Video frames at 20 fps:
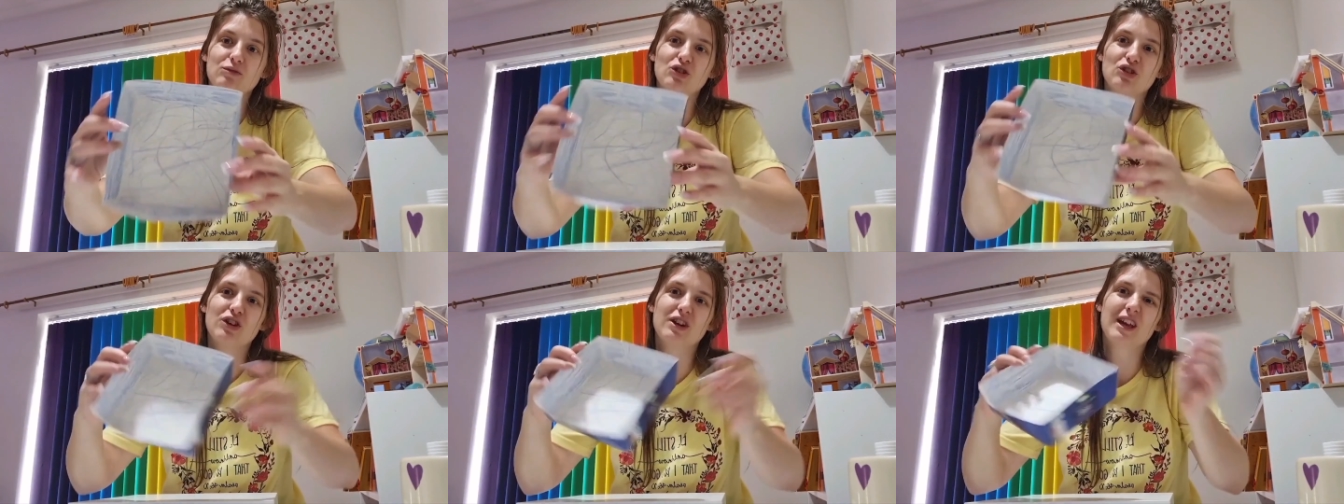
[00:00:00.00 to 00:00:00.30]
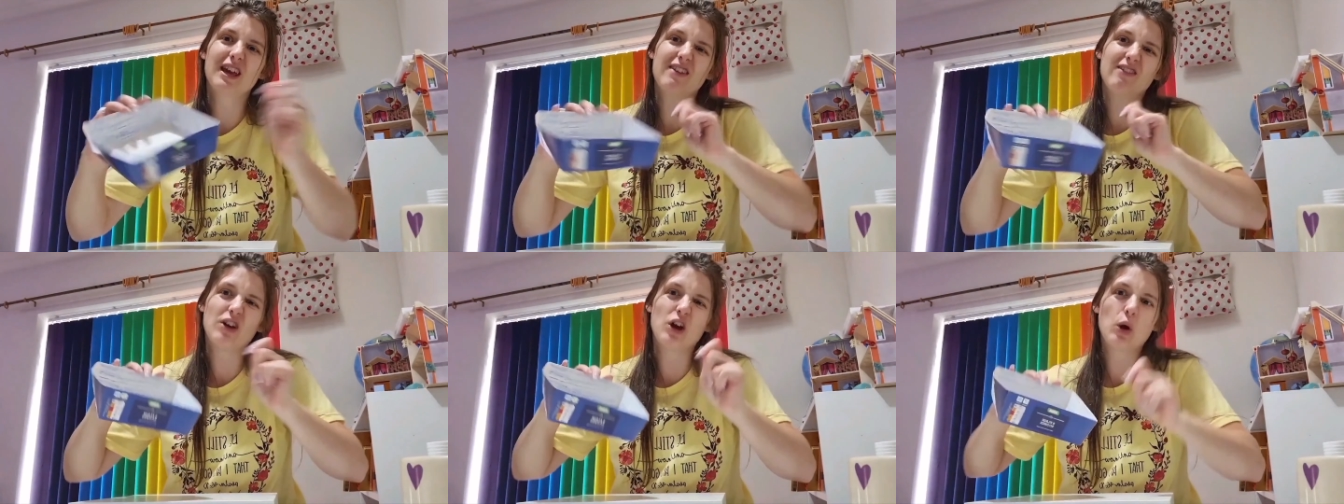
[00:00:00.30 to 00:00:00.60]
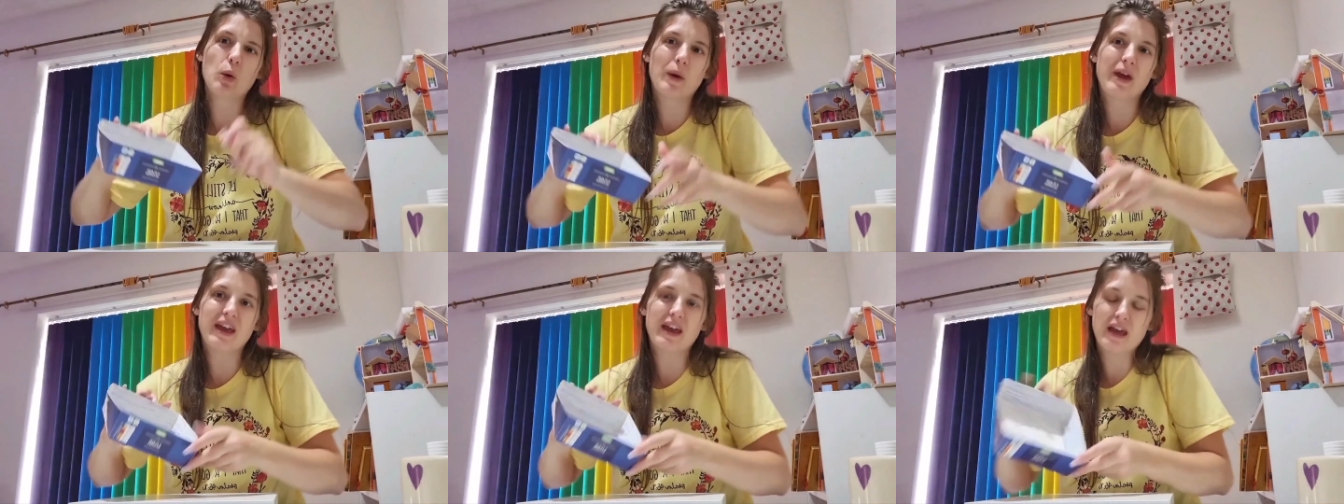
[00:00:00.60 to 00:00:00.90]
I'm just going to give
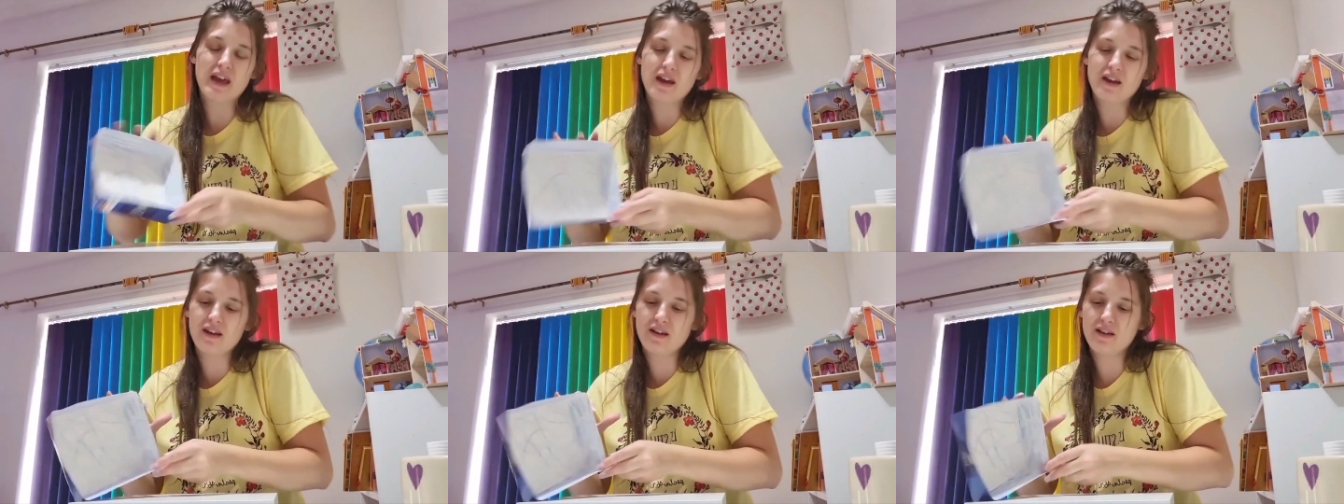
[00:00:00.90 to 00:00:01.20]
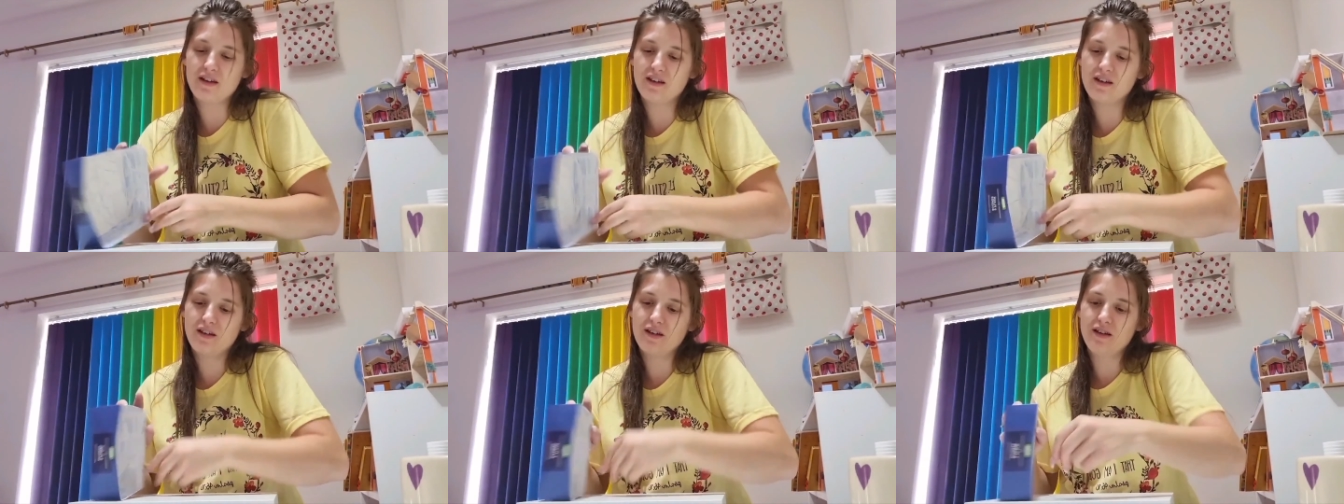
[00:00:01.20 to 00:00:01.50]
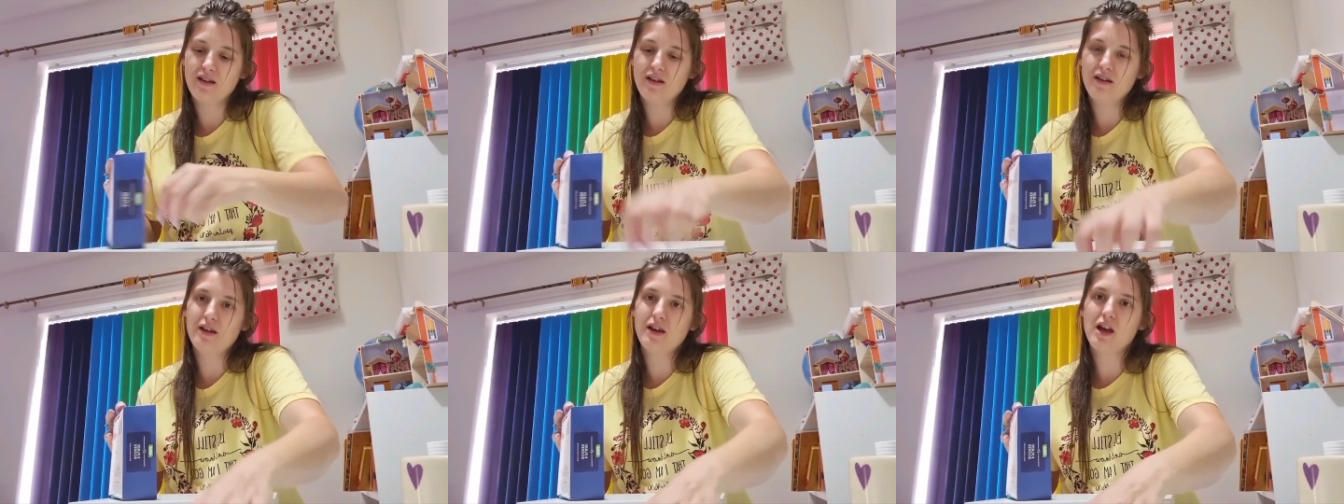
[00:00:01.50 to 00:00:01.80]
it a quick
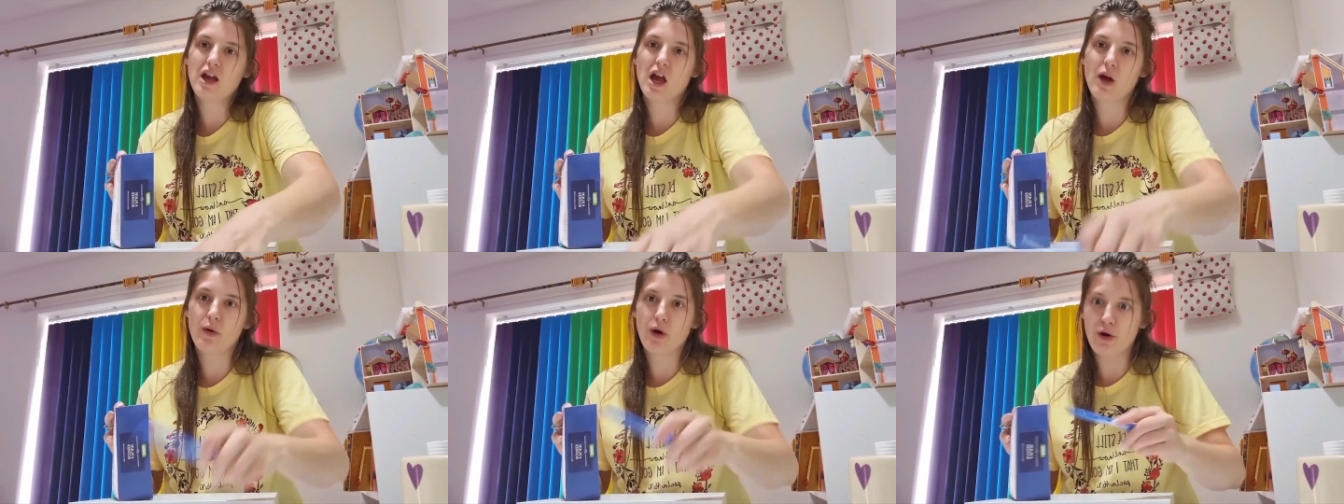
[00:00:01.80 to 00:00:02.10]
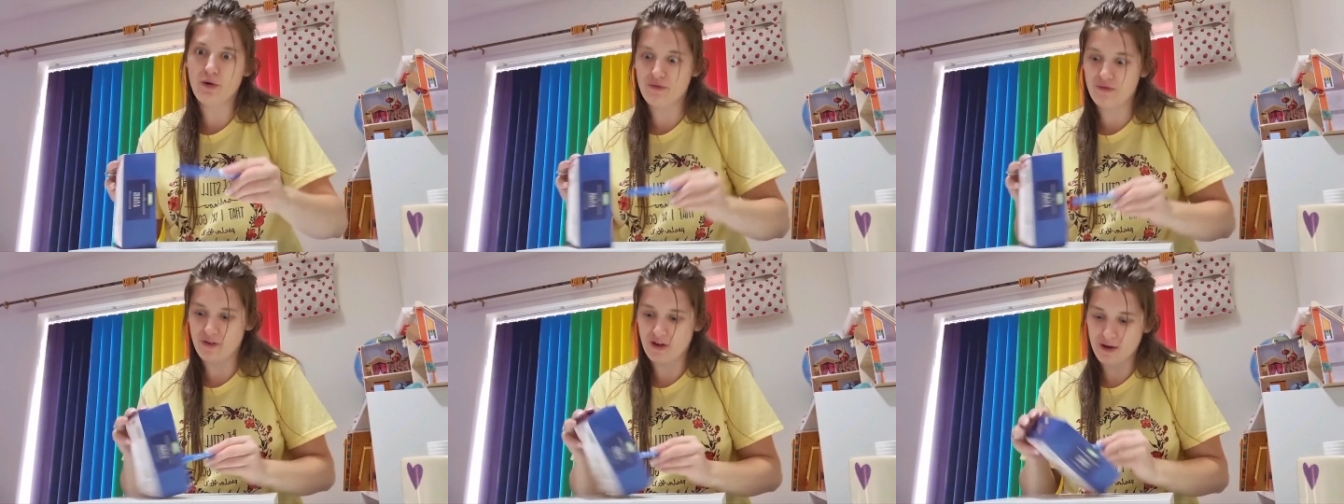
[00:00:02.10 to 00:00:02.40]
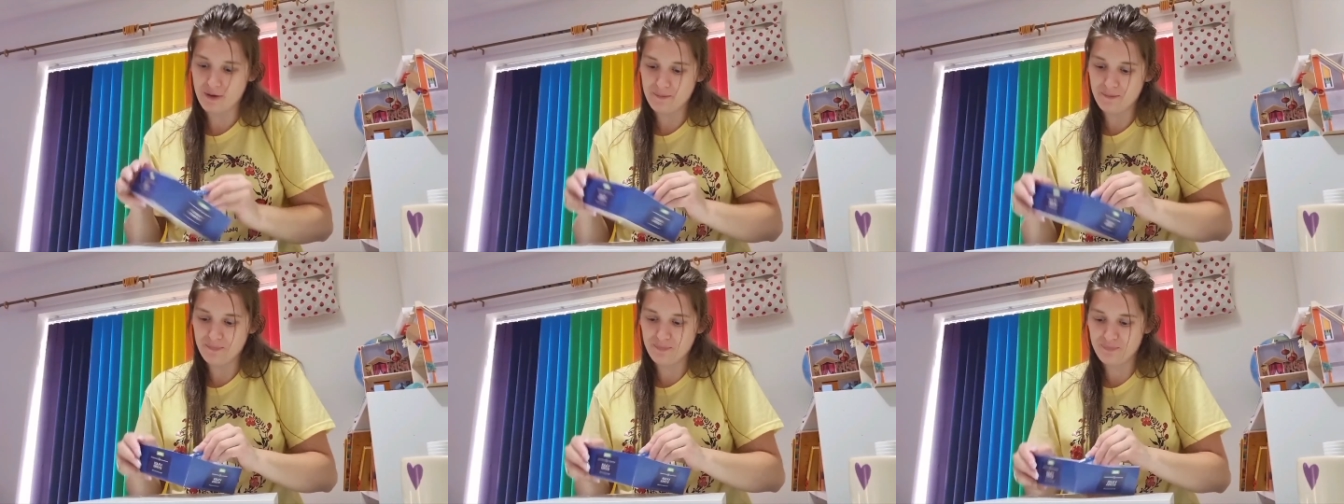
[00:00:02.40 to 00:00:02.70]
go
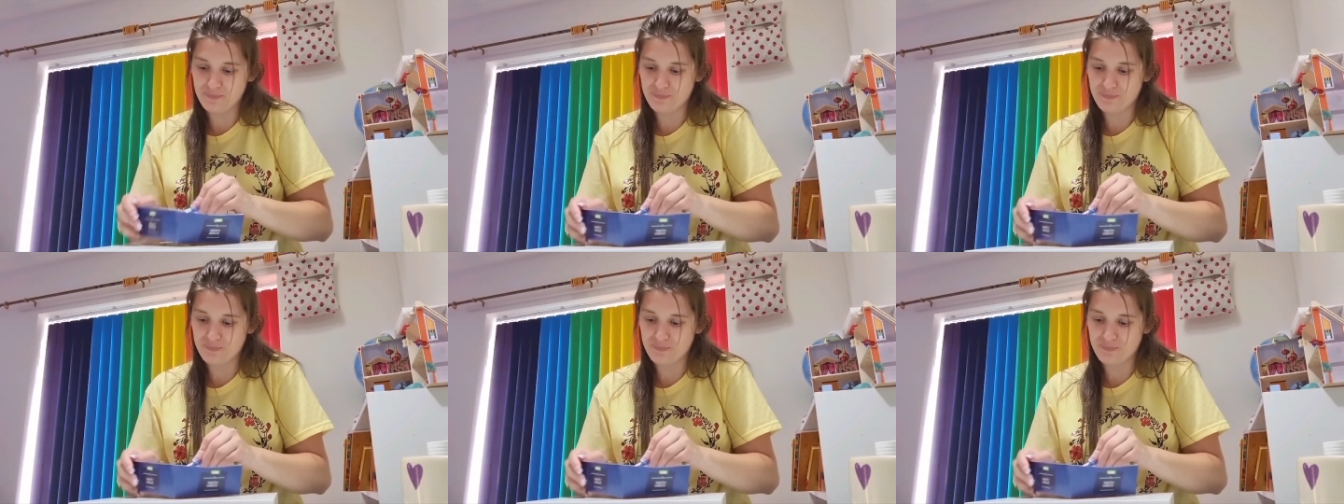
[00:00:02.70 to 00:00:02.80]
over.